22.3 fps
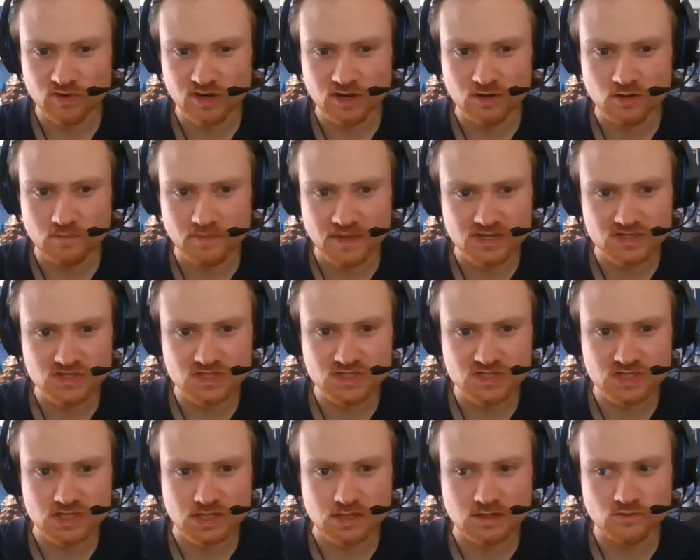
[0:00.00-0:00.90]
really not best
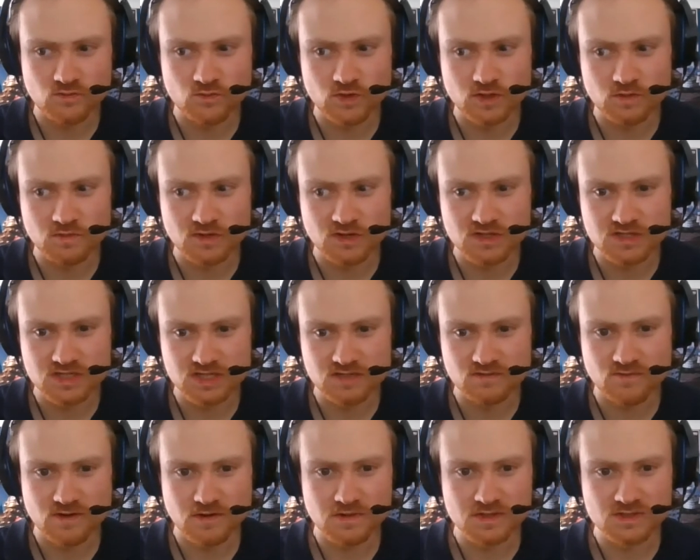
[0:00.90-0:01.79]
to start off with because
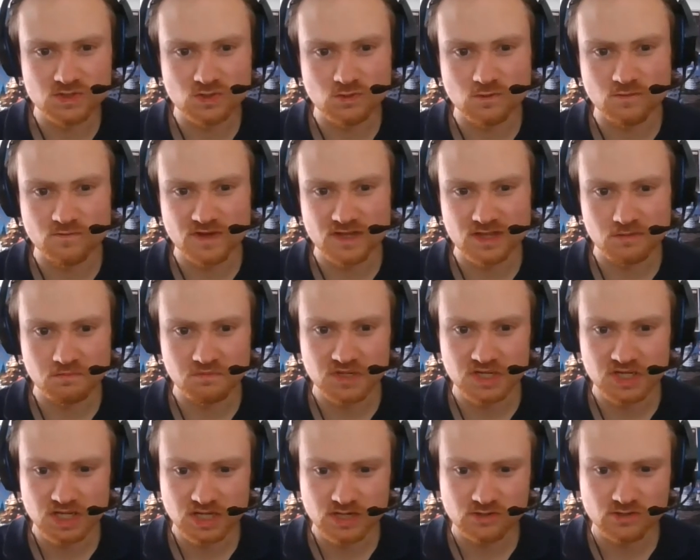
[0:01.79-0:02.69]
it's very sort of either
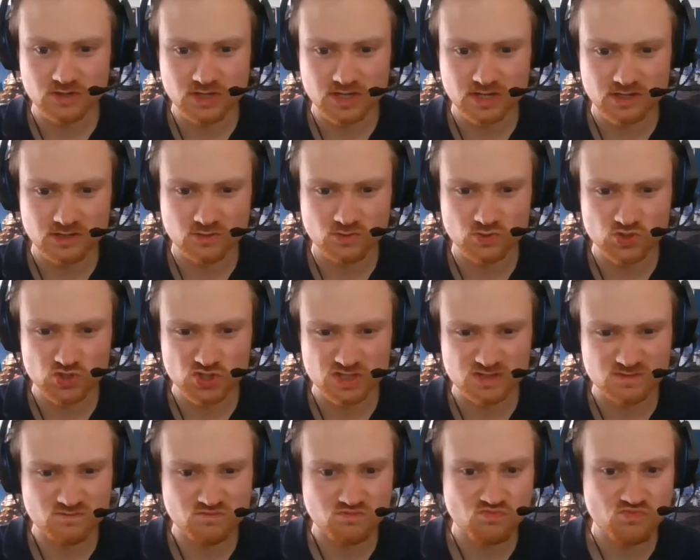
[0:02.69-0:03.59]
mediocre or
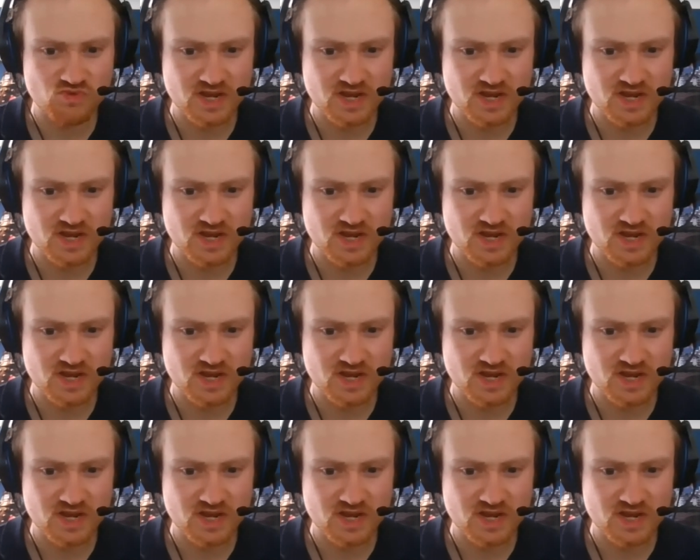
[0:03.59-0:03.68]
just